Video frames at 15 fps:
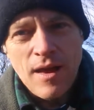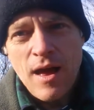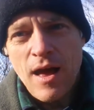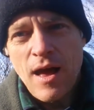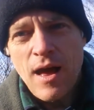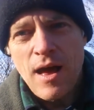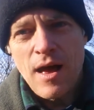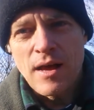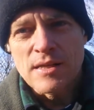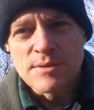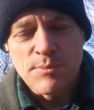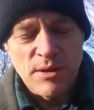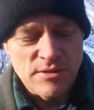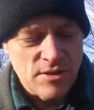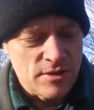Ah, it
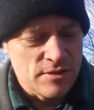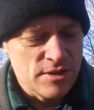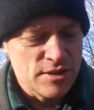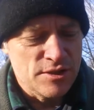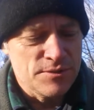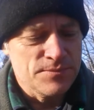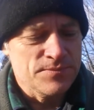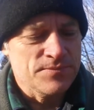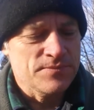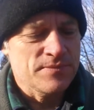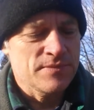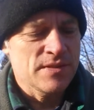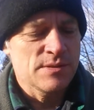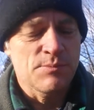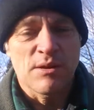smells good too.
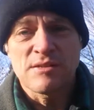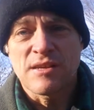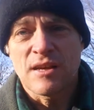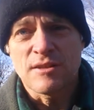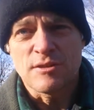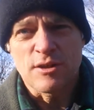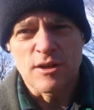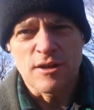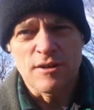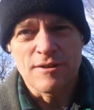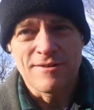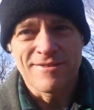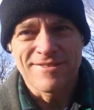It smells like dirt.